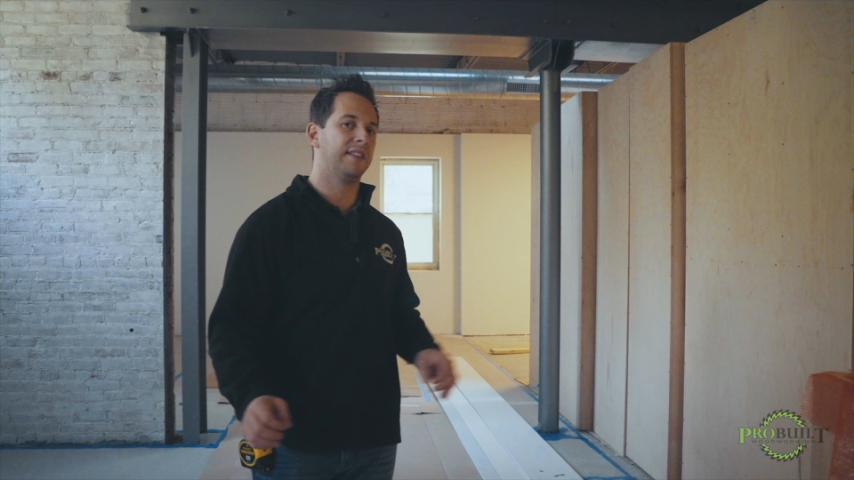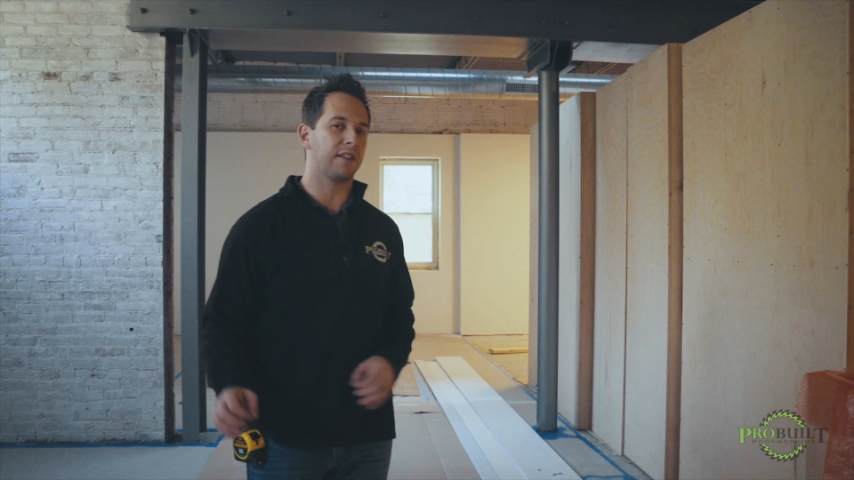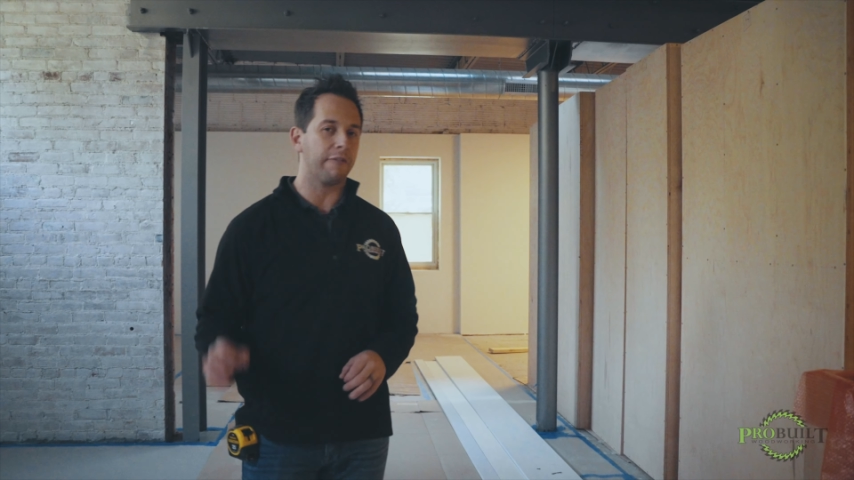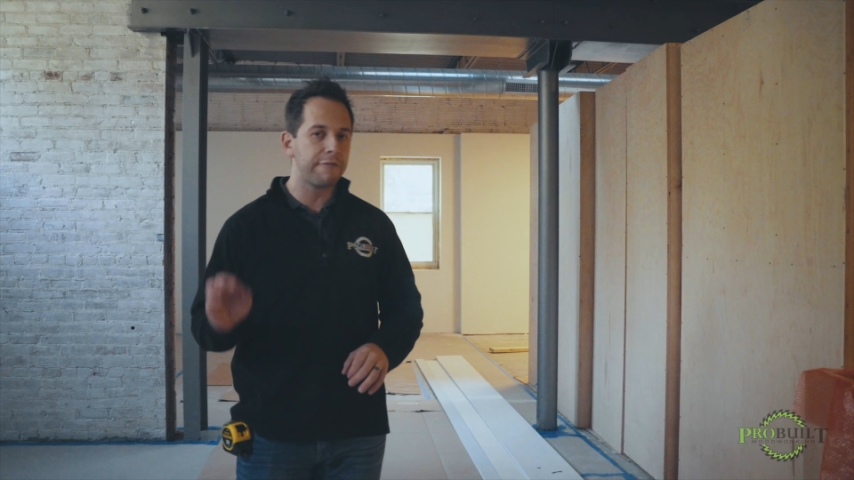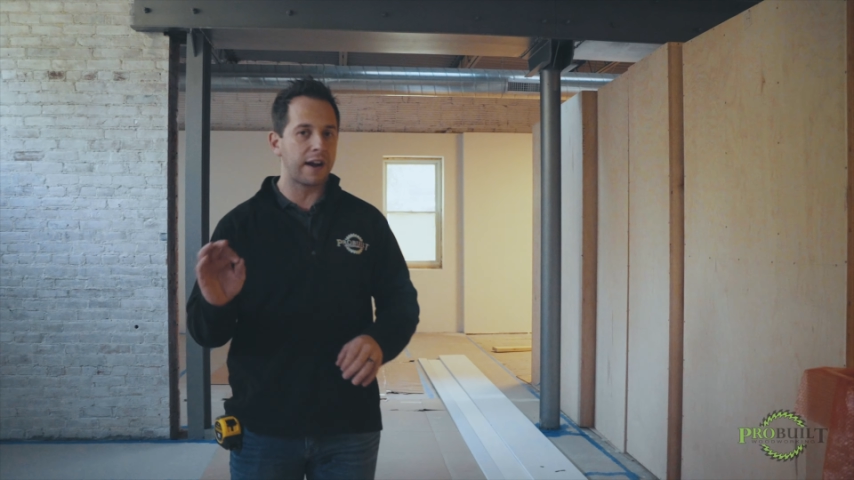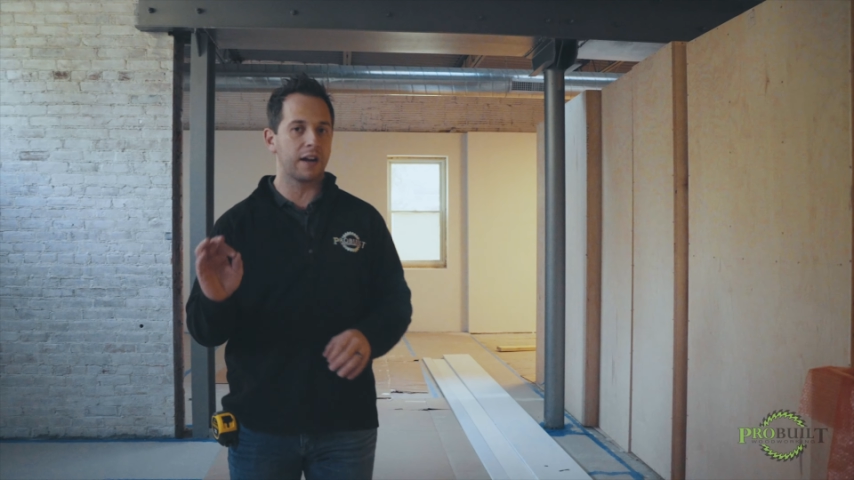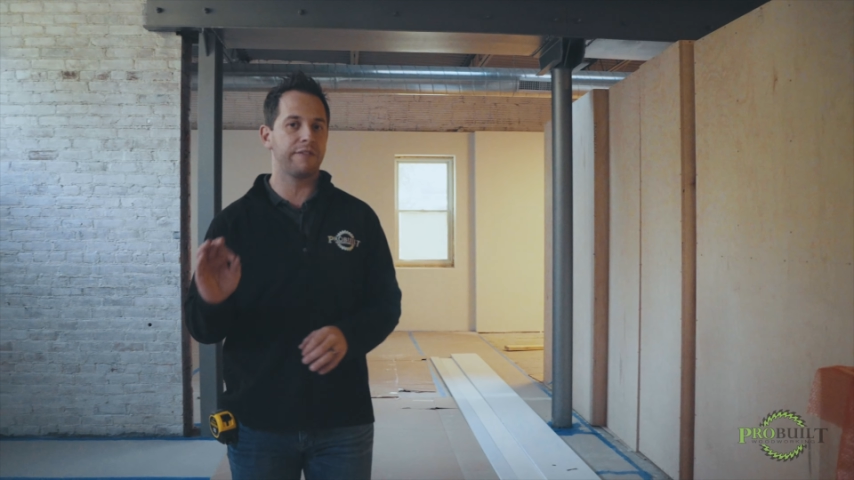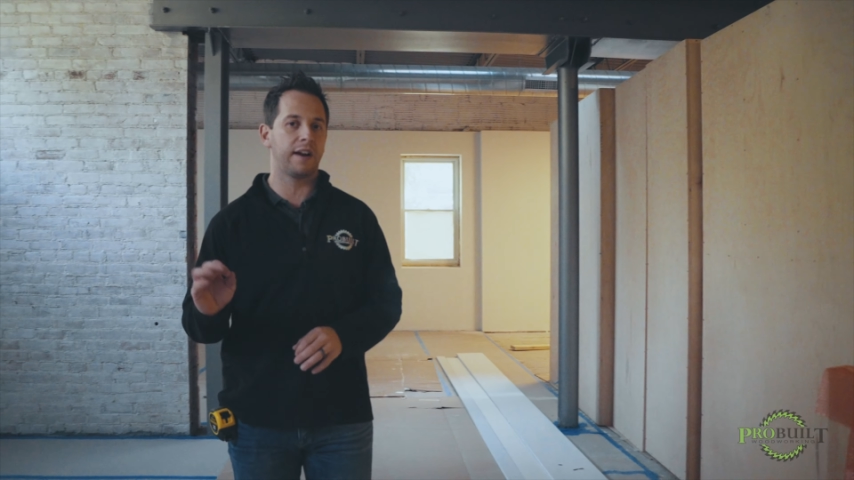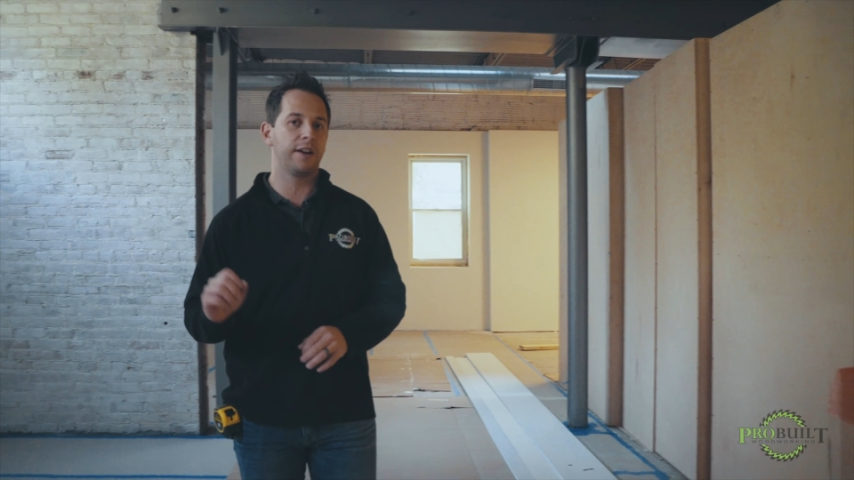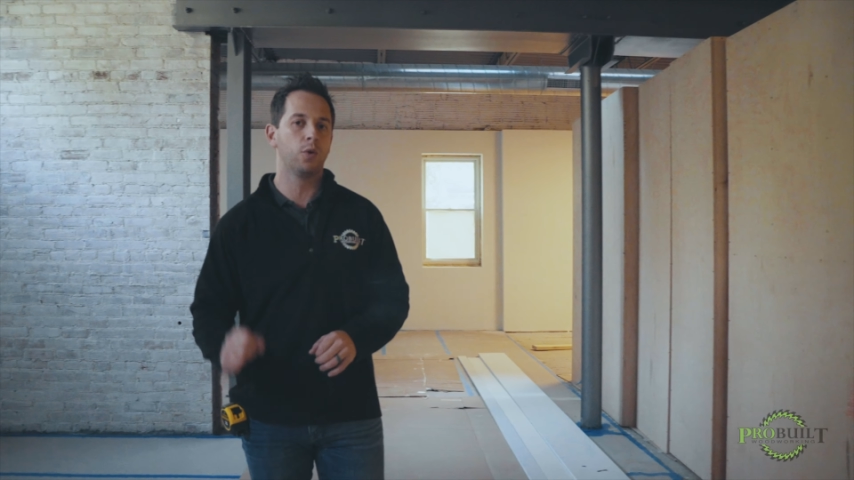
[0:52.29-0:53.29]
This is a very,
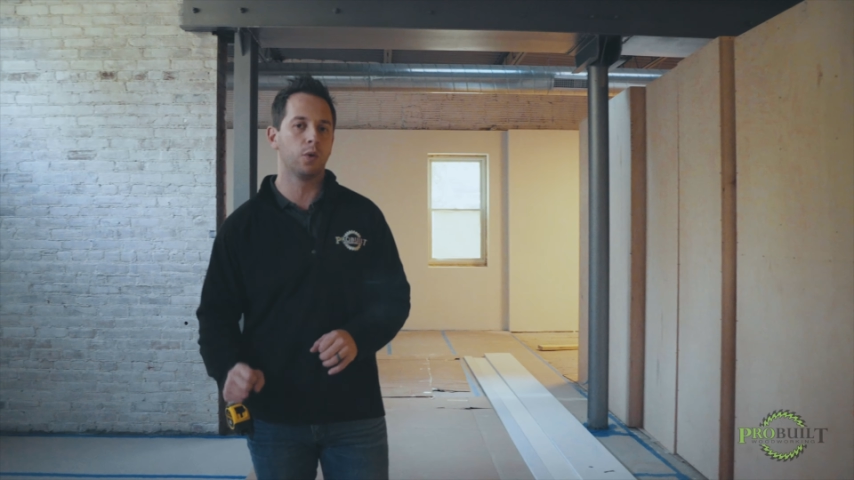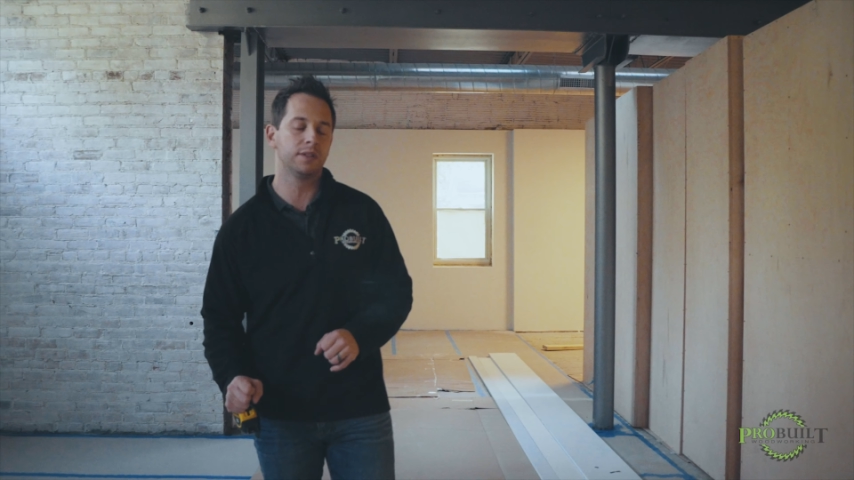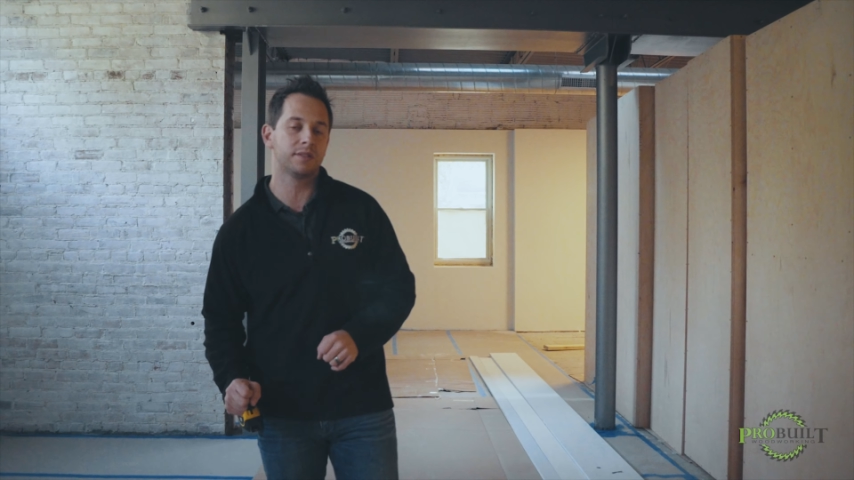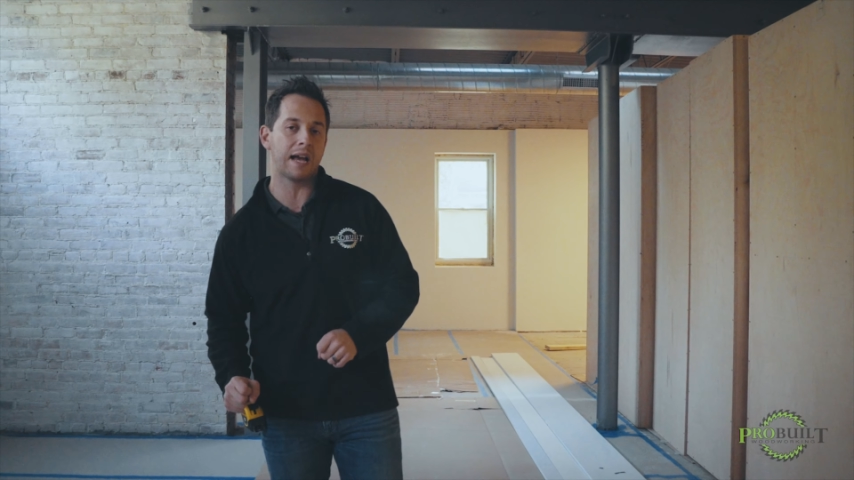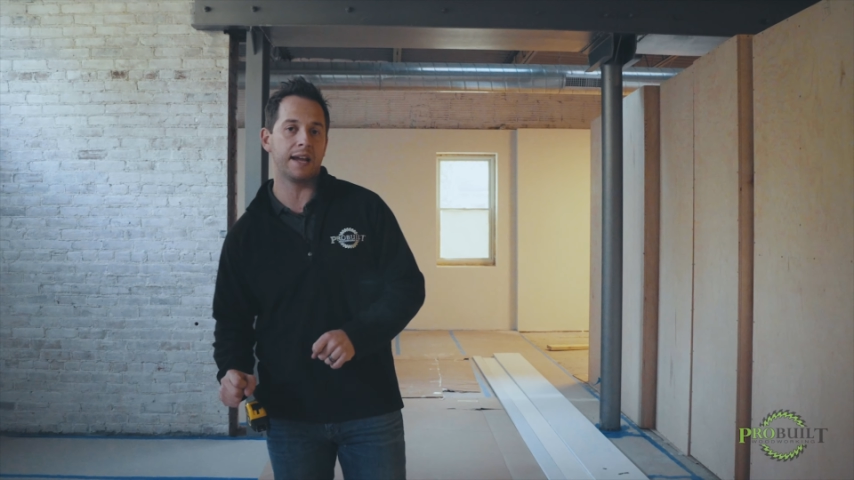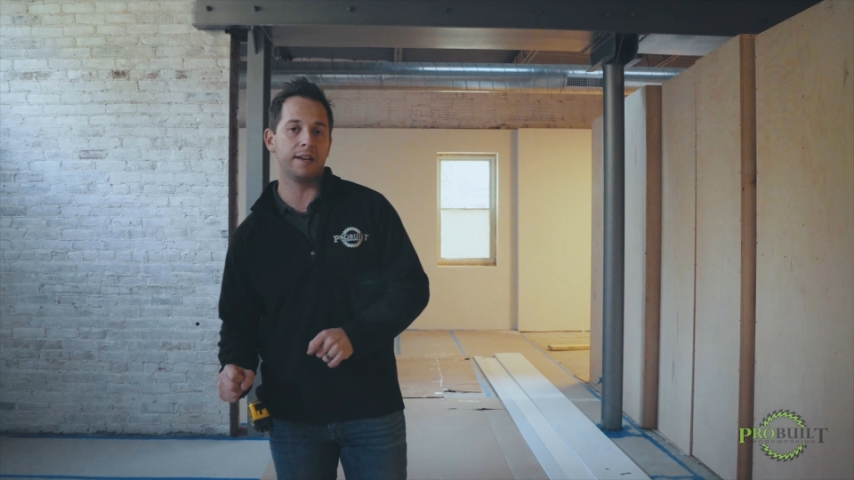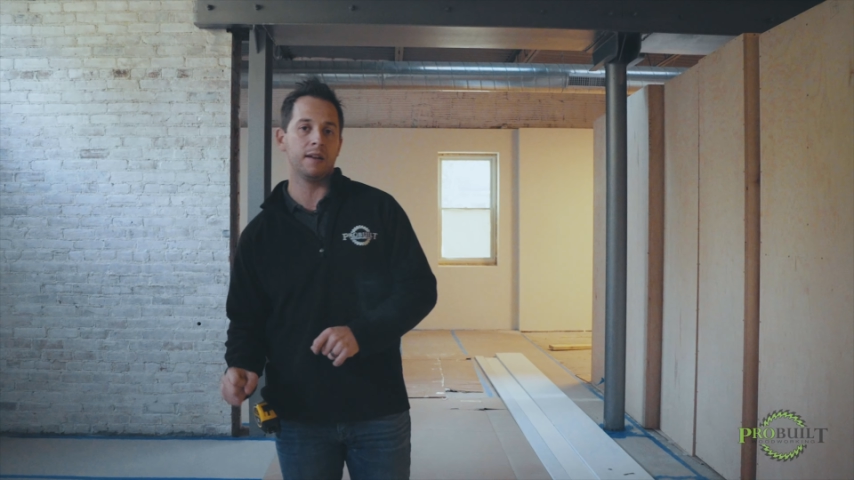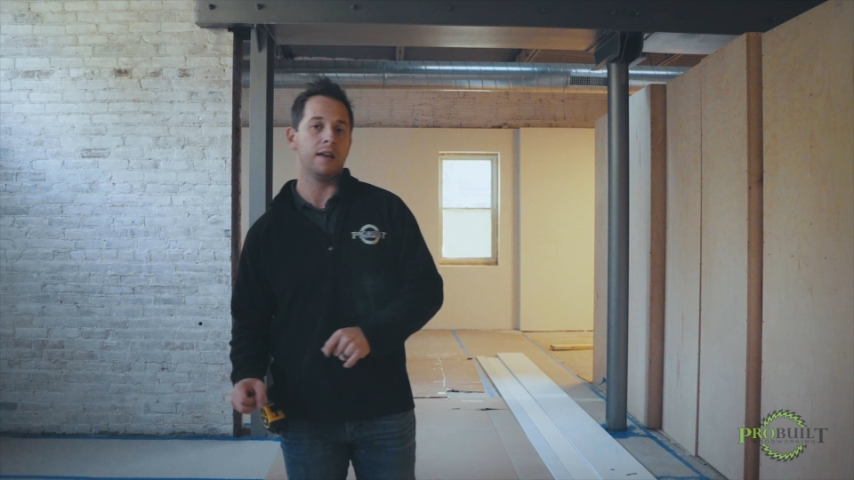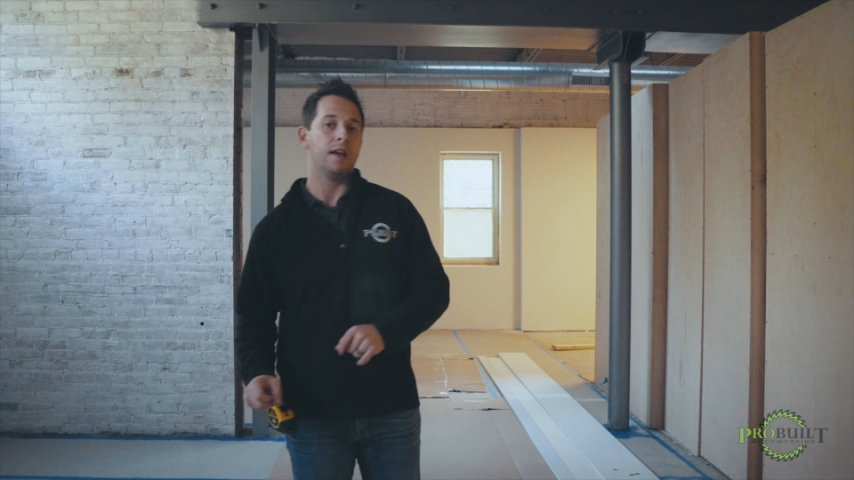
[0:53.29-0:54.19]
very cool design